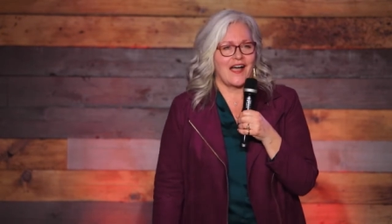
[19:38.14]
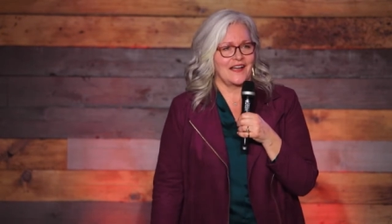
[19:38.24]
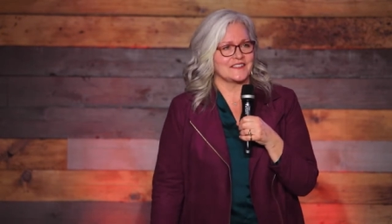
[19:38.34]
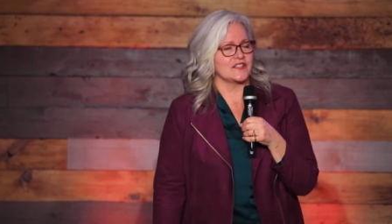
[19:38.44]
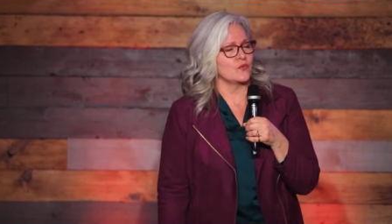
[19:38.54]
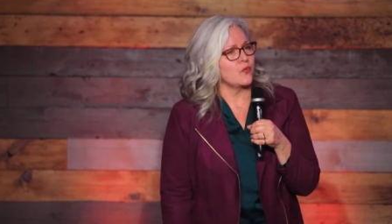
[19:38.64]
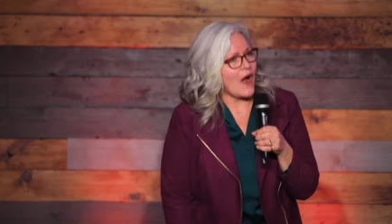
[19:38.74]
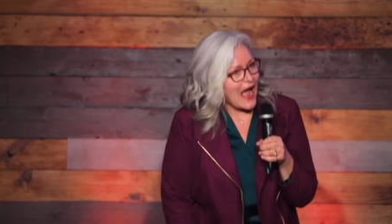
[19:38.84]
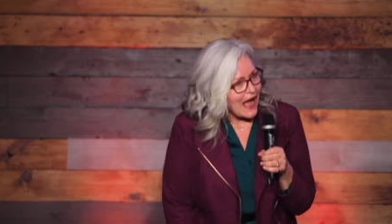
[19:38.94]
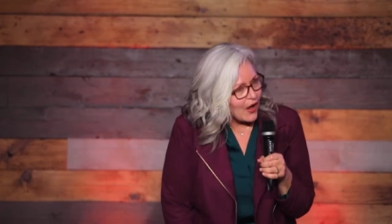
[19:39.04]
I said,
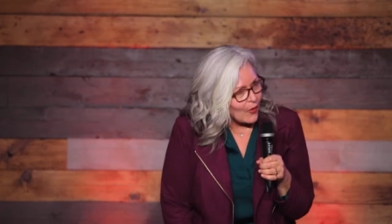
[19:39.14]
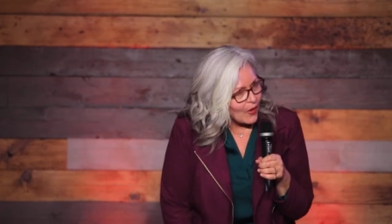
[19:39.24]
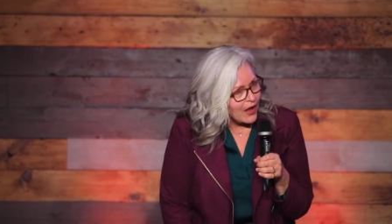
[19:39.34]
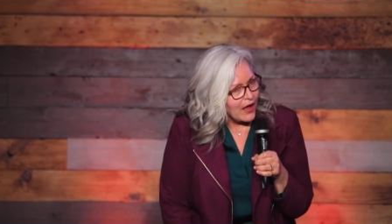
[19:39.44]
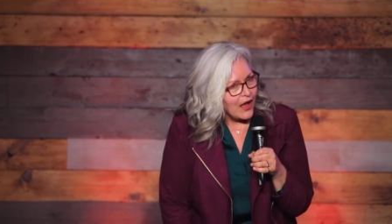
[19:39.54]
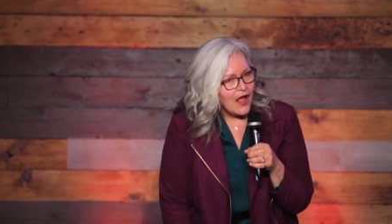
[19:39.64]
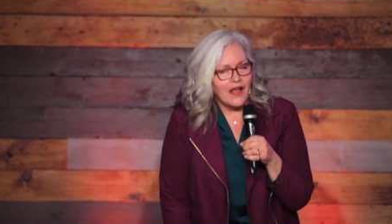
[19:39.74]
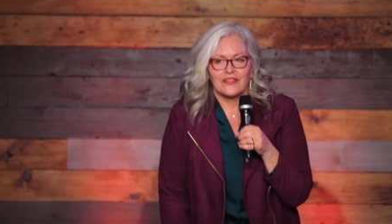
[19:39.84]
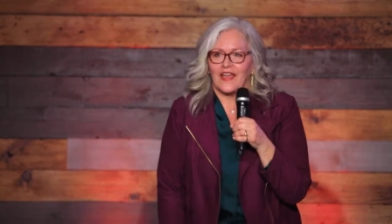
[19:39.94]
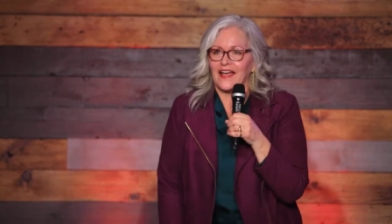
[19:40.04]
wow,
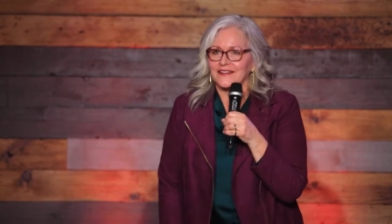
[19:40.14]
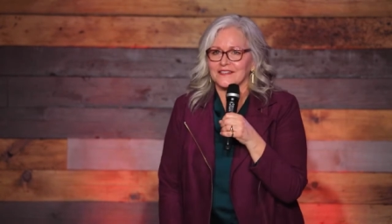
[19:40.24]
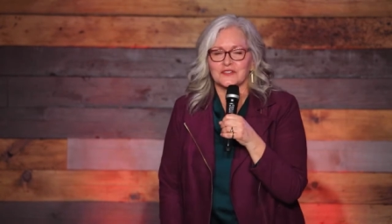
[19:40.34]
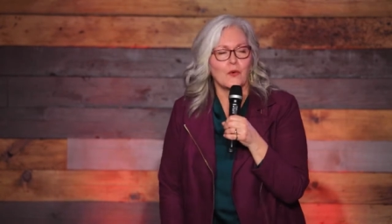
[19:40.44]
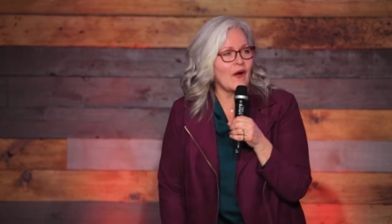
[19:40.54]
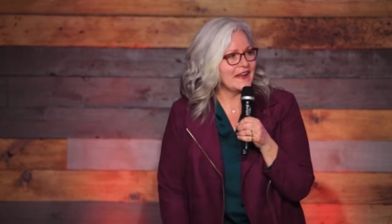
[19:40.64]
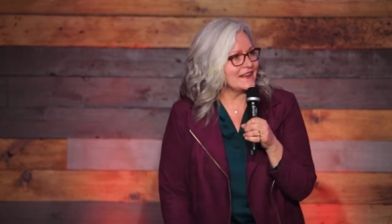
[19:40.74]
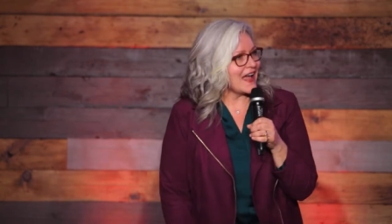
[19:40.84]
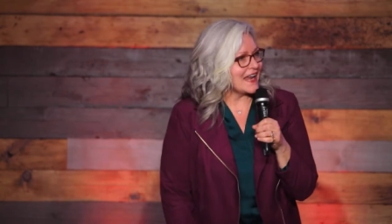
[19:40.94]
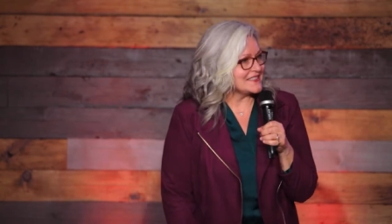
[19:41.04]
that is quite
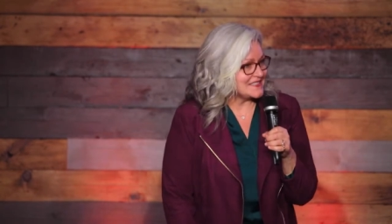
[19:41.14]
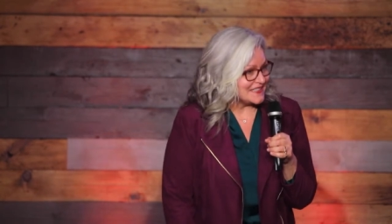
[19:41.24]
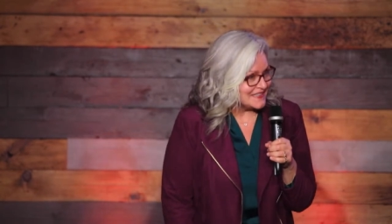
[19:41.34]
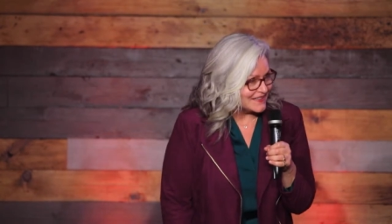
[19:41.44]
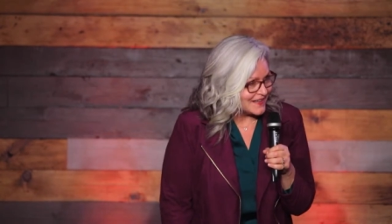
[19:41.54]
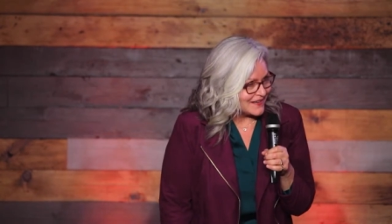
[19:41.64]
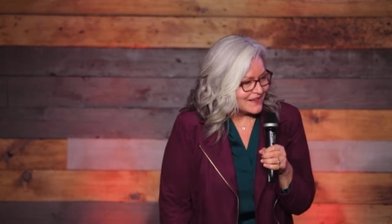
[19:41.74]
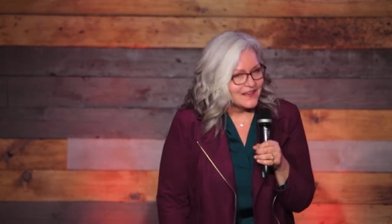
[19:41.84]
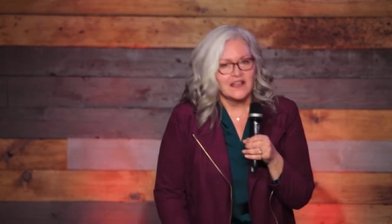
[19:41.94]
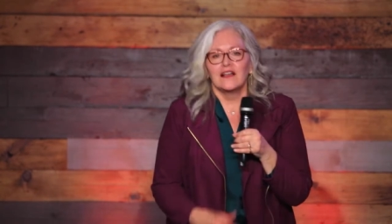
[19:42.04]
an
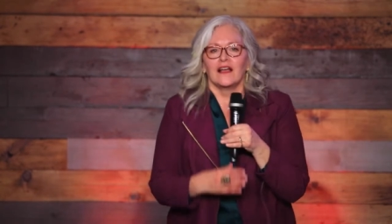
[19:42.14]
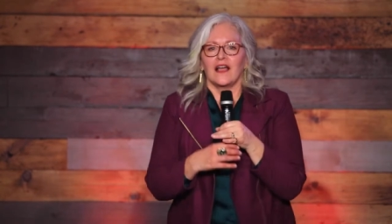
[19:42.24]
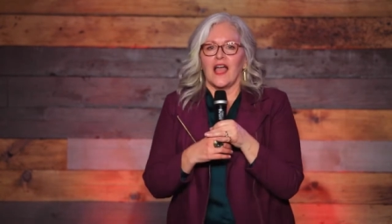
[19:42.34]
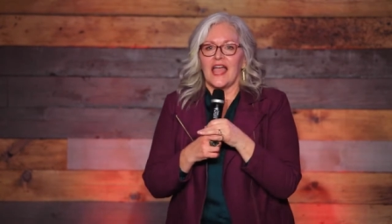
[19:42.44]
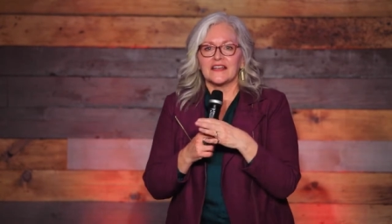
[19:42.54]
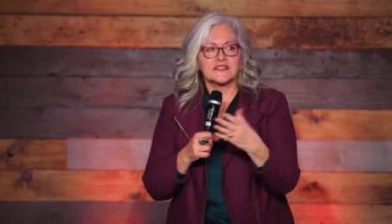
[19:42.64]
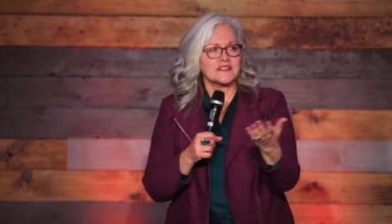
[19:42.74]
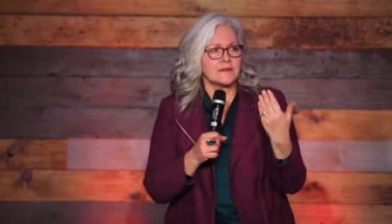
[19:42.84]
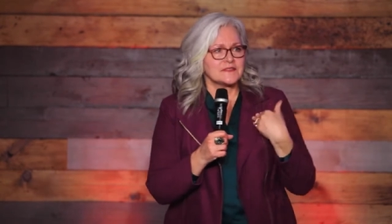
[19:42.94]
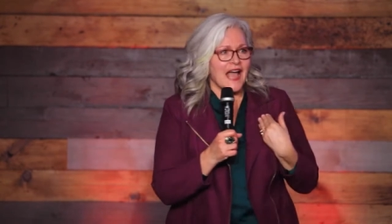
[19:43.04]
idea. Except